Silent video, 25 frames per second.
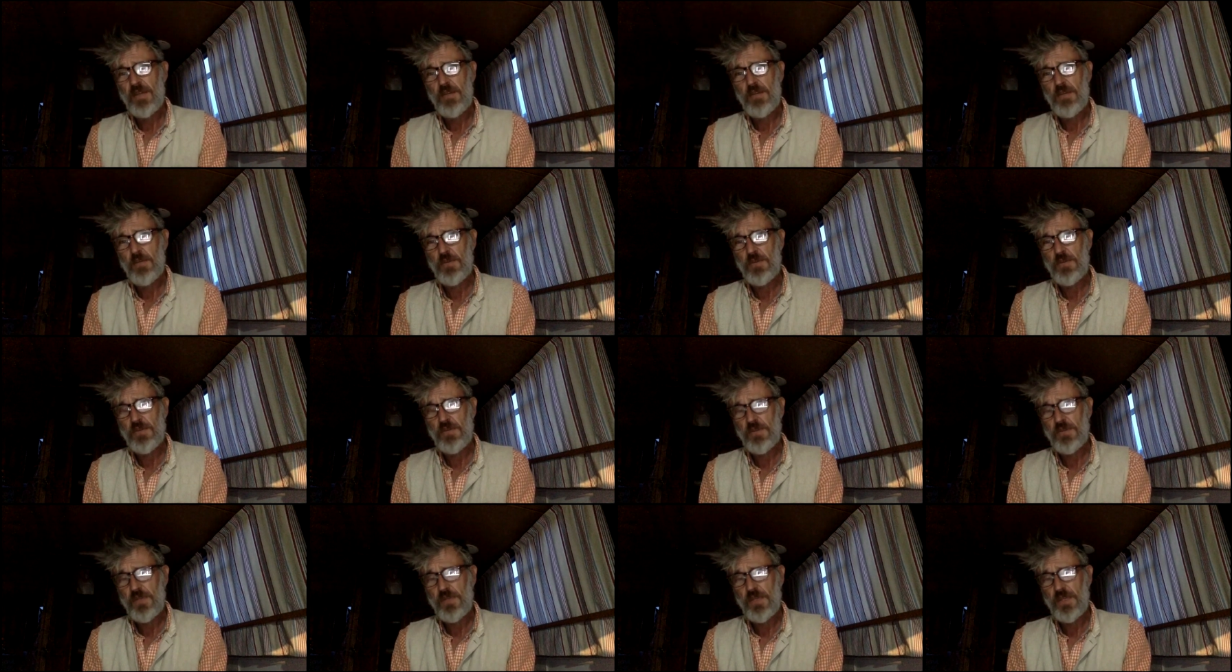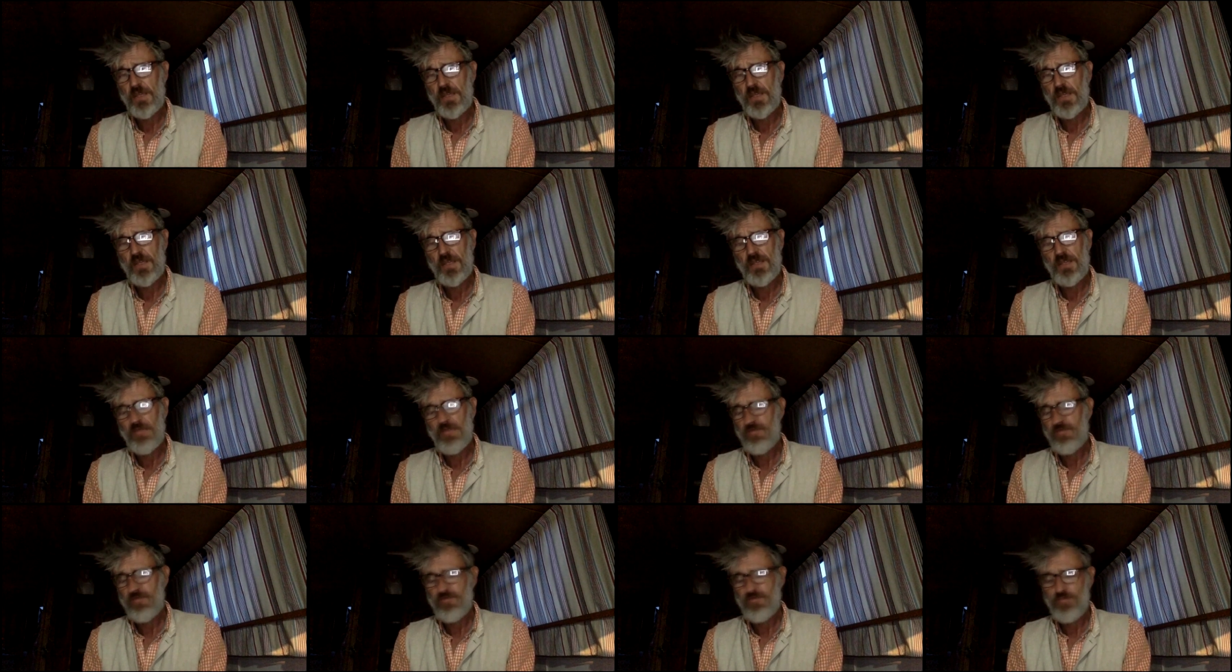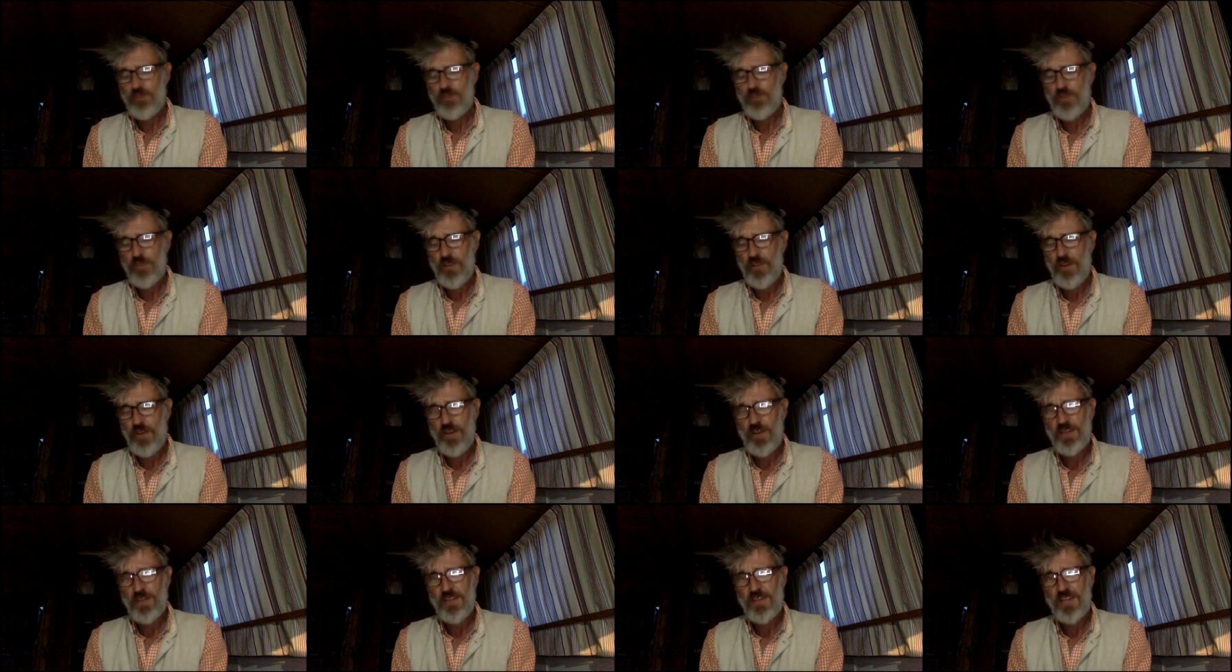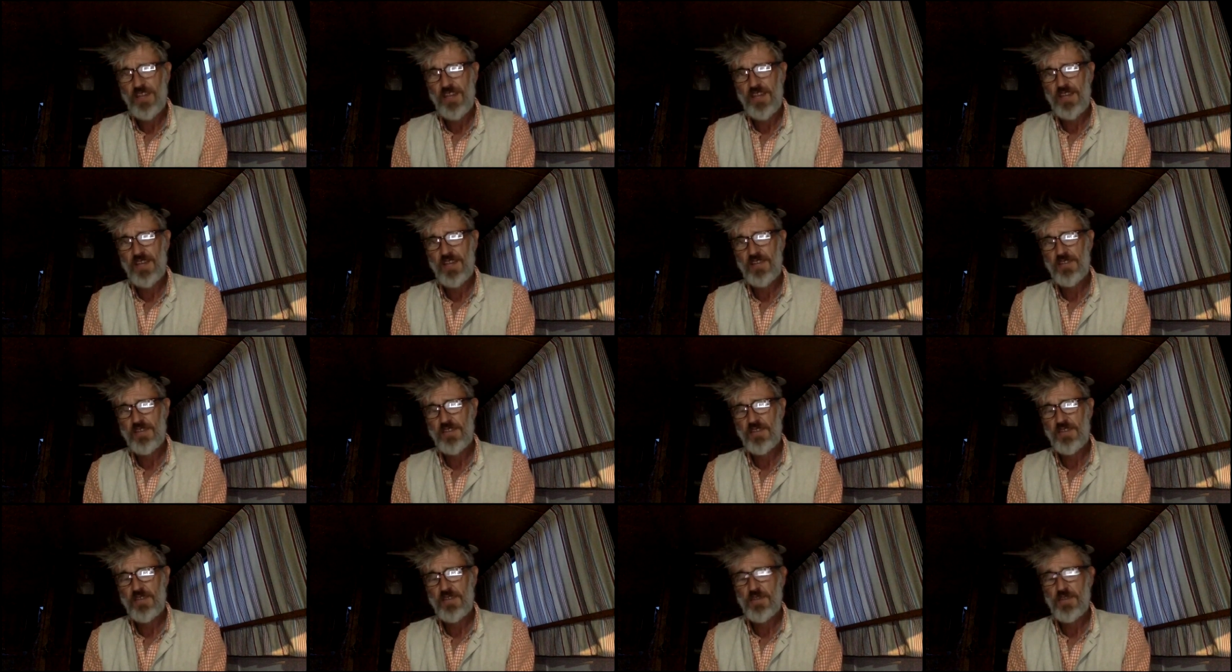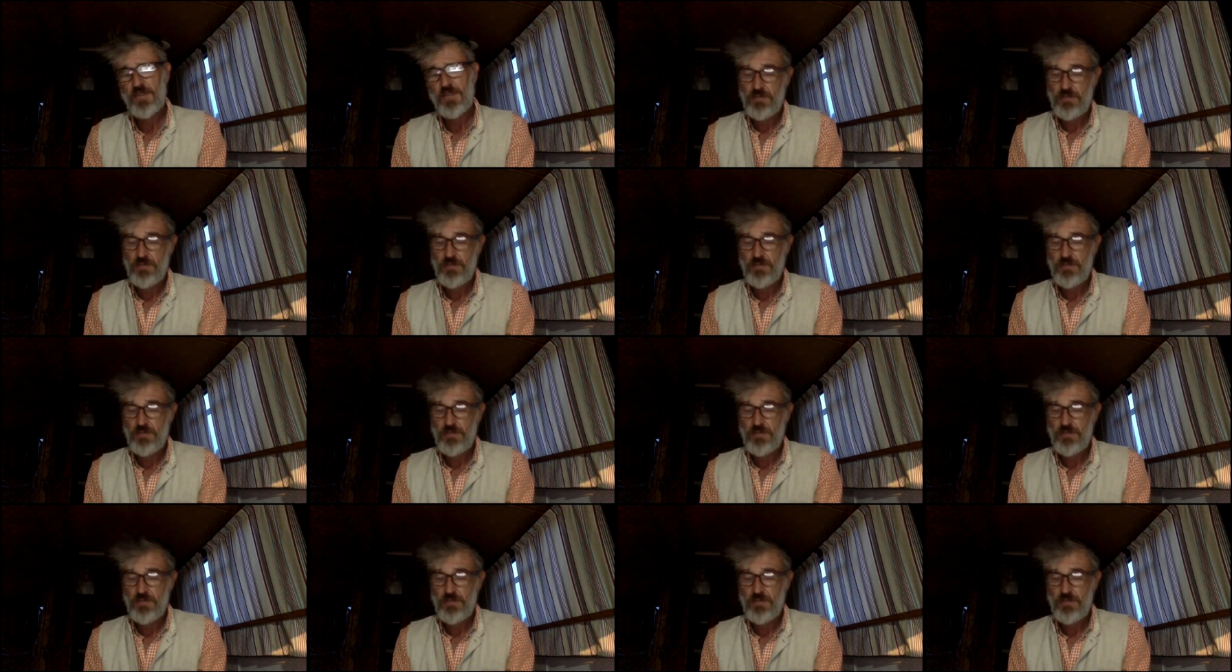was one of the highest counts. Mr.